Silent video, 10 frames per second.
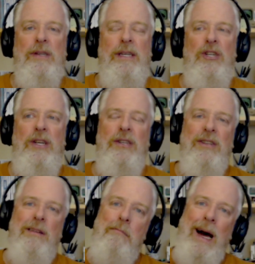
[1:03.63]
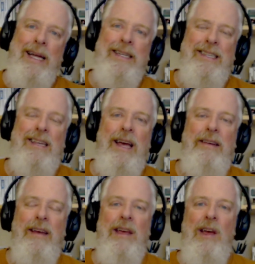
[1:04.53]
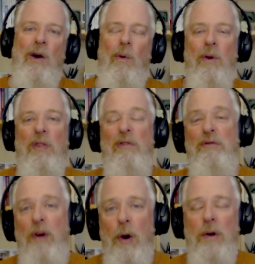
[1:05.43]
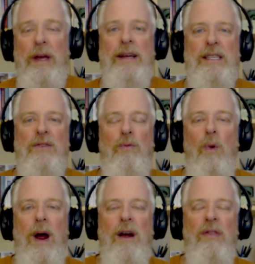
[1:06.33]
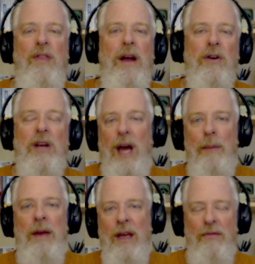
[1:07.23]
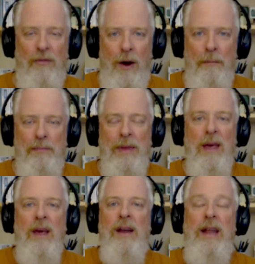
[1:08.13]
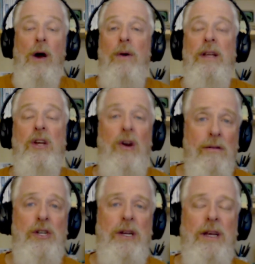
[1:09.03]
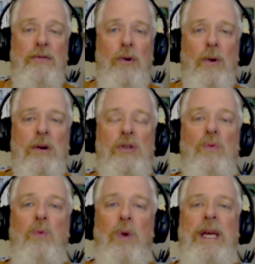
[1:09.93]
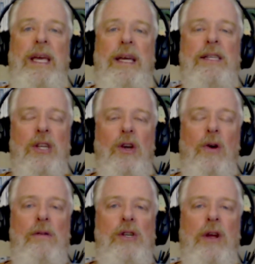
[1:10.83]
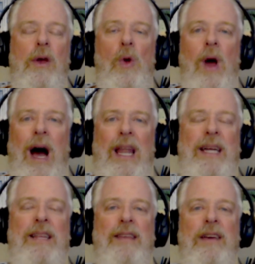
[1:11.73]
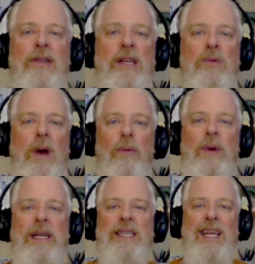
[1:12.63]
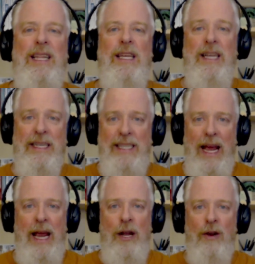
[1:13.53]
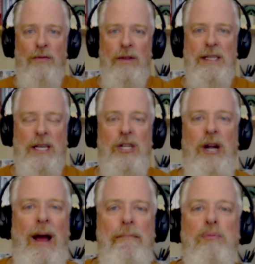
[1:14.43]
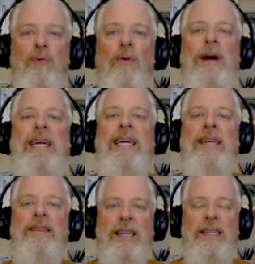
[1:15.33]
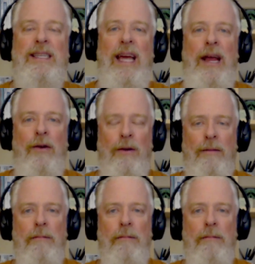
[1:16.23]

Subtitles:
it changes the mindset or the focus of where they're coming from. Now, in coaching, of course, we as the coach, I like to think of it this way: we set the container for the session. I bring the container